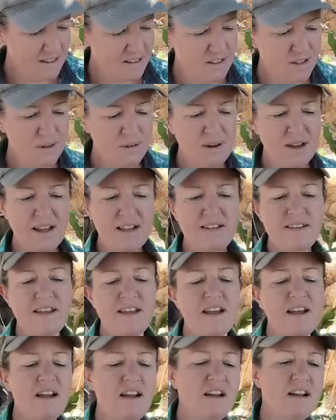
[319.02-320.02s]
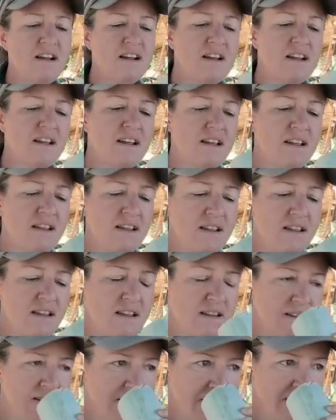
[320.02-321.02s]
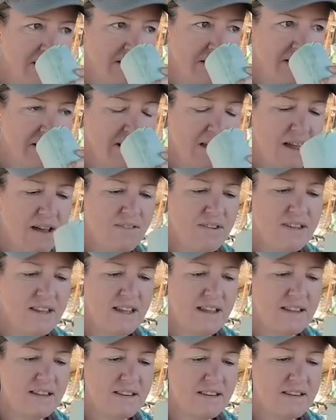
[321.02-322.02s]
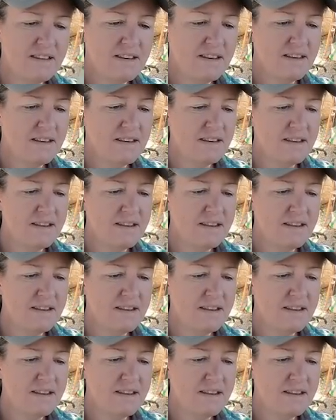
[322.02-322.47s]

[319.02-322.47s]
Do I dare have a taste?